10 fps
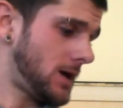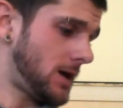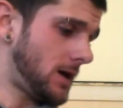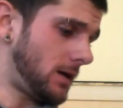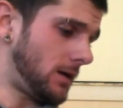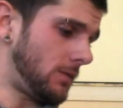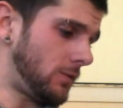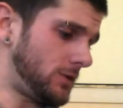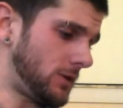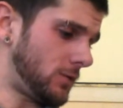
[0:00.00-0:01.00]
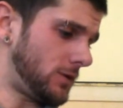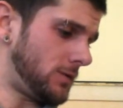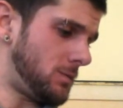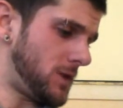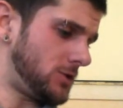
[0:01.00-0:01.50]
And ones I wanted to
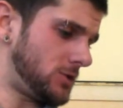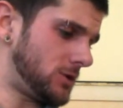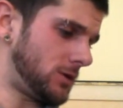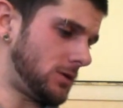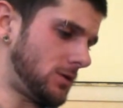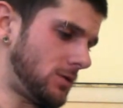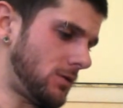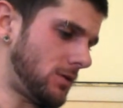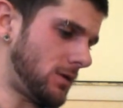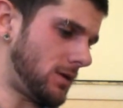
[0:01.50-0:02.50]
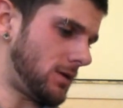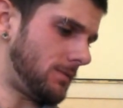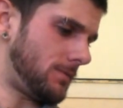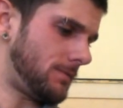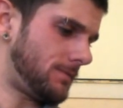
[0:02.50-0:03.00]
mention are,
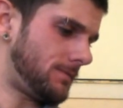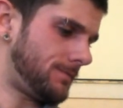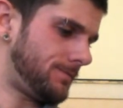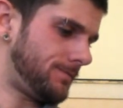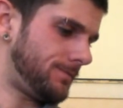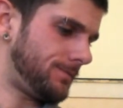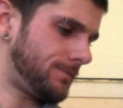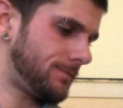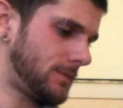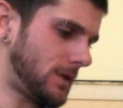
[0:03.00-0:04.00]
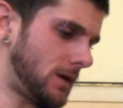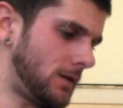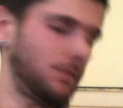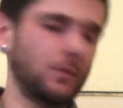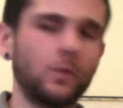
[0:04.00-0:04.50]

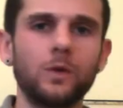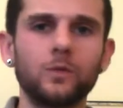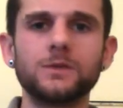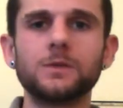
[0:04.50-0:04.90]
number one was The